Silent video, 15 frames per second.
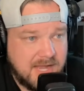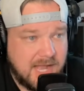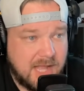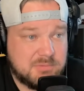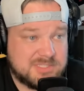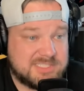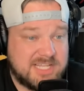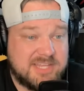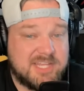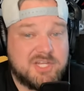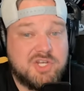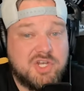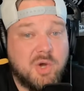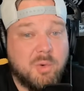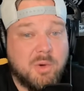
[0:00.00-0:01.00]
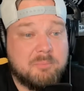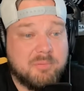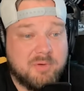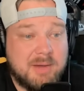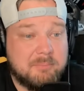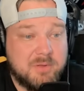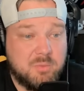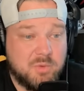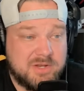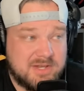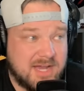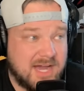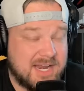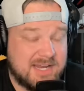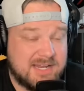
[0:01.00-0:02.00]
I would say that NOAA probably would
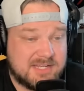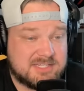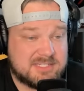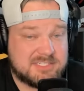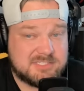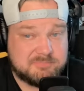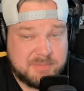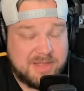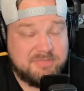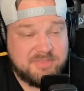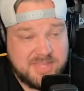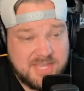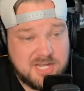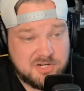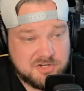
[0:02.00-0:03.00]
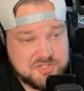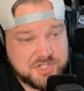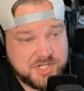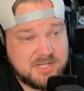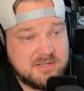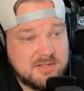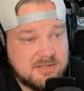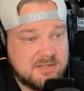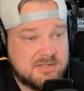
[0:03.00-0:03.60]
not expend the energy